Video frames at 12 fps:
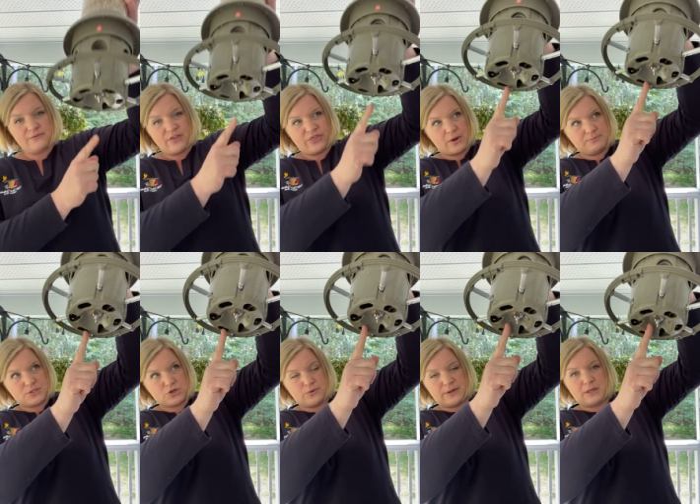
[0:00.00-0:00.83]
a thumb
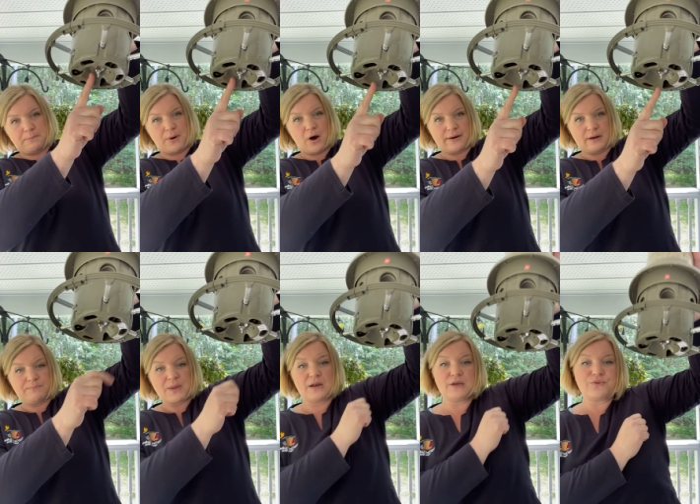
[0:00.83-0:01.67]
screw at the bottom,
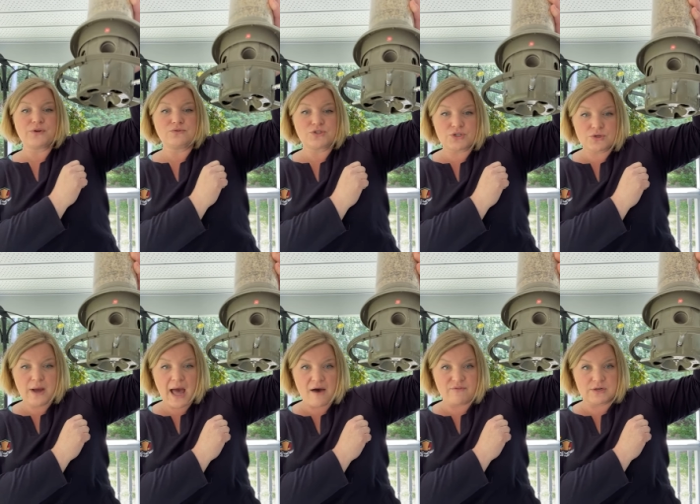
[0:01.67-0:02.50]
and if you do
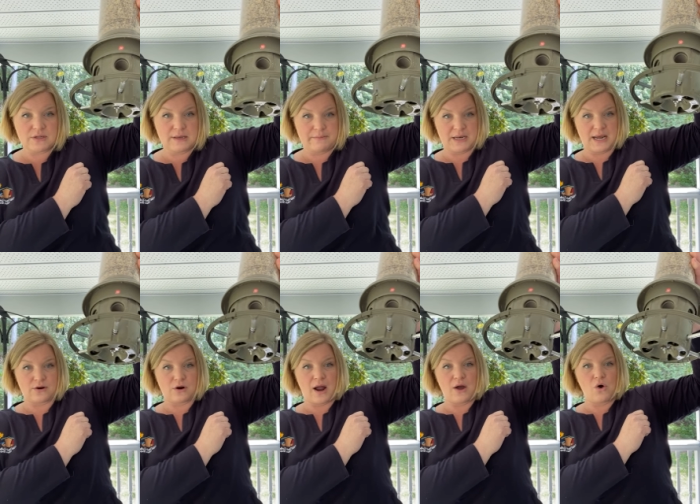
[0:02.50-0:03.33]
have an
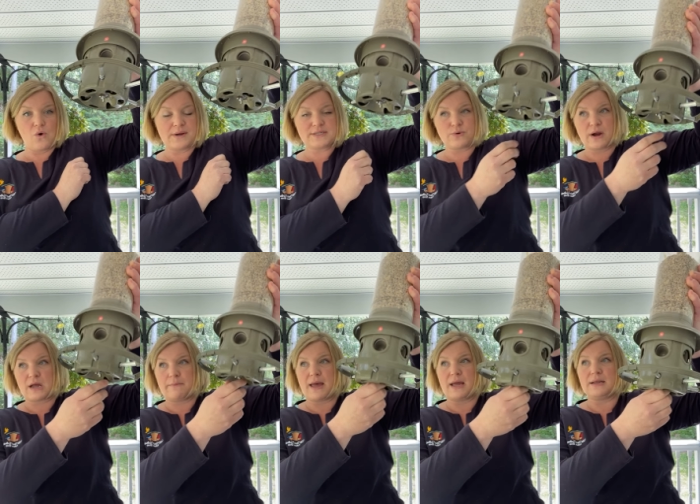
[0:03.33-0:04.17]
eliminator, I always
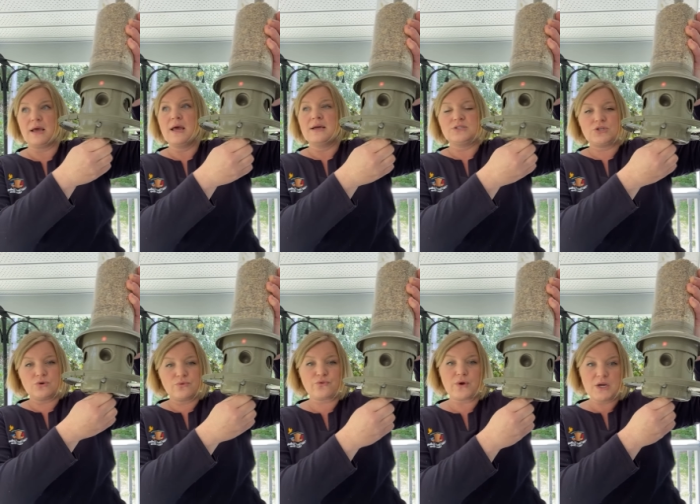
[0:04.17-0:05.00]
recommend to
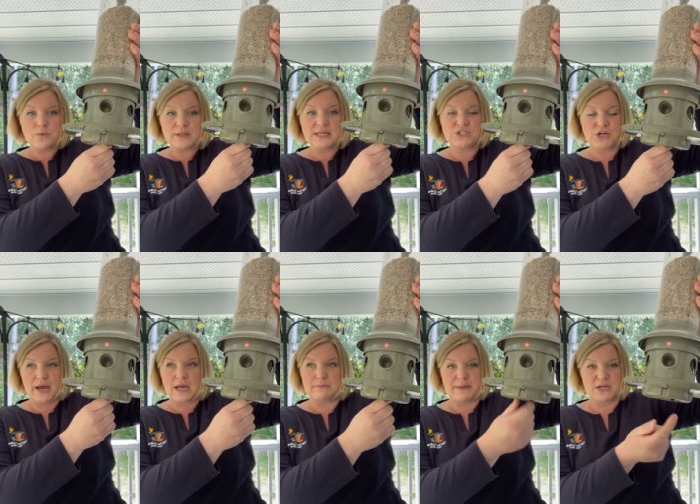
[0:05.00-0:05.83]
frequently
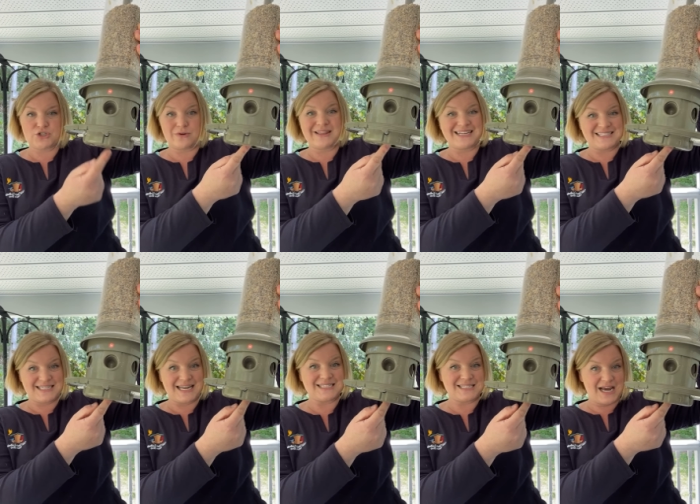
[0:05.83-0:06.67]
check and make sure that
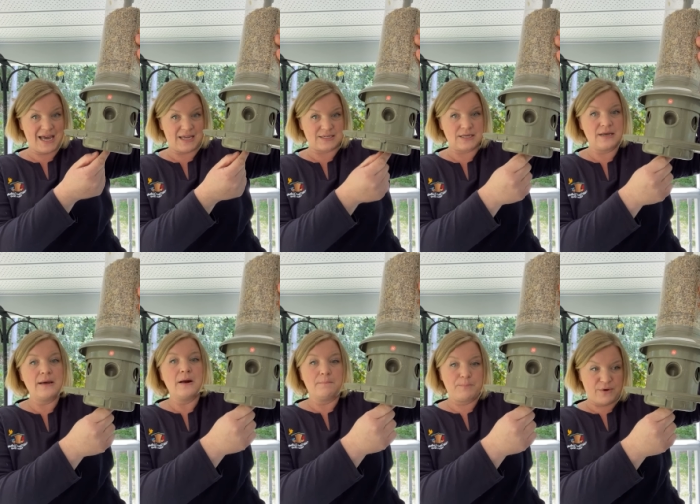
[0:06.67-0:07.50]
stays tight.
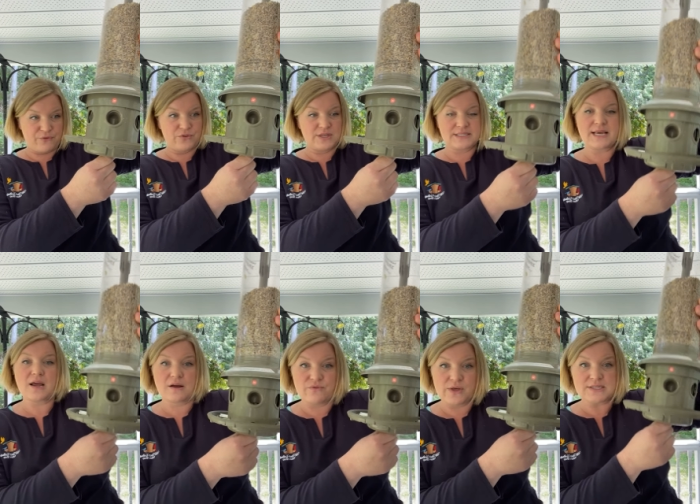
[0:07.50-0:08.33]
But for the sake
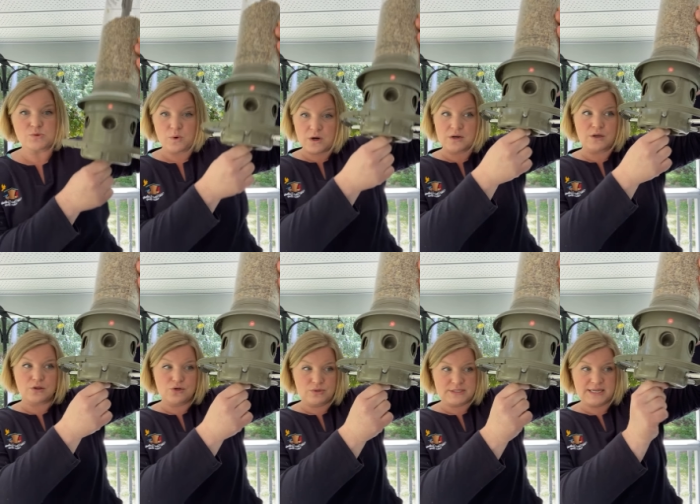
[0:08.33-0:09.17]
of this, we're going to
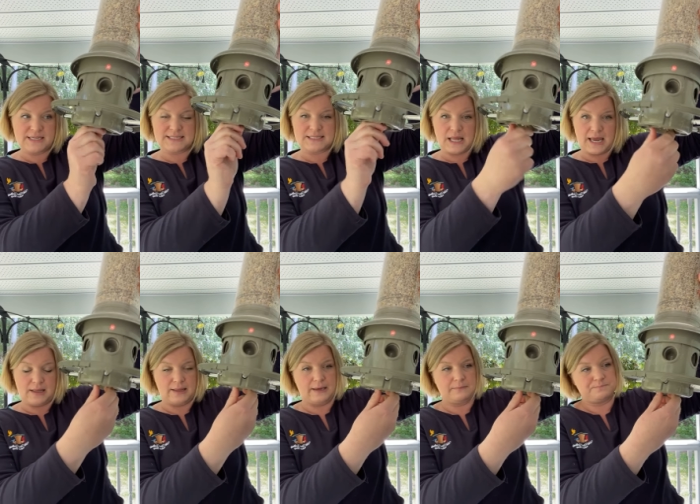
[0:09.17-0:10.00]
loosen it
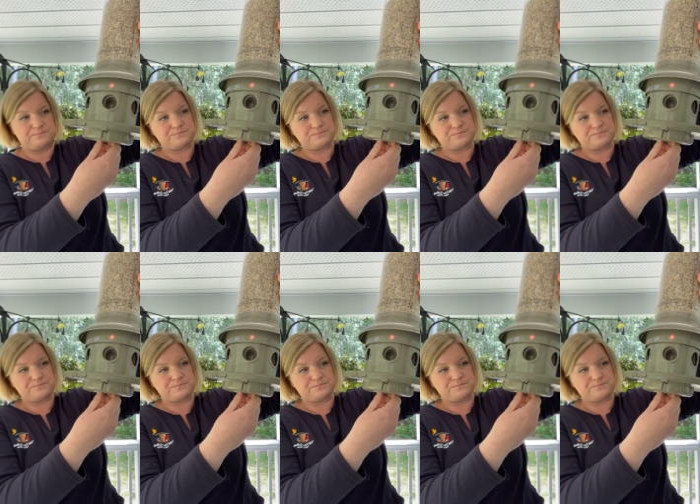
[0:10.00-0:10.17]
slightly.